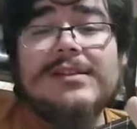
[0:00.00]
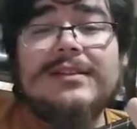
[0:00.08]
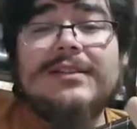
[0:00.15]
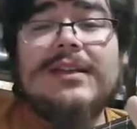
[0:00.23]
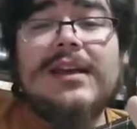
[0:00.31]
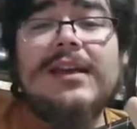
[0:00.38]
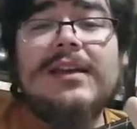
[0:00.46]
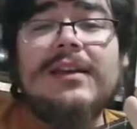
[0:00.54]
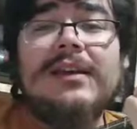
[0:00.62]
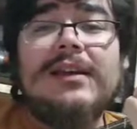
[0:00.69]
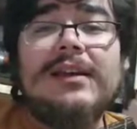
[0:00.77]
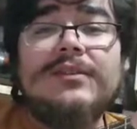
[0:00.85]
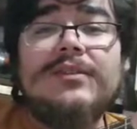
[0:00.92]
stay
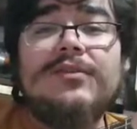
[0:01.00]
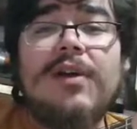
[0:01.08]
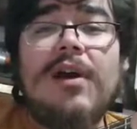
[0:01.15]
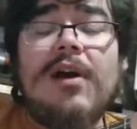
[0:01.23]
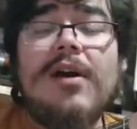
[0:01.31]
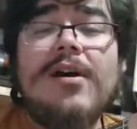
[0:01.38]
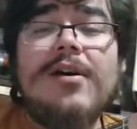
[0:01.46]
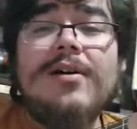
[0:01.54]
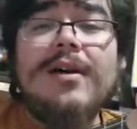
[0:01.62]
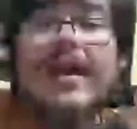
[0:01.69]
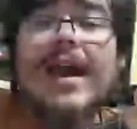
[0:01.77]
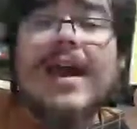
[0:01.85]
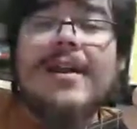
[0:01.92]

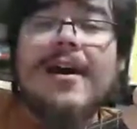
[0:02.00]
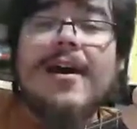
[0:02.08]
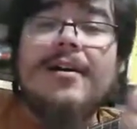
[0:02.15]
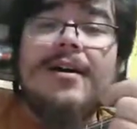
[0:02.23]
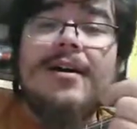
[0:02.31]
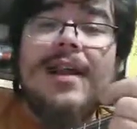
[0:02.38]
strong and on.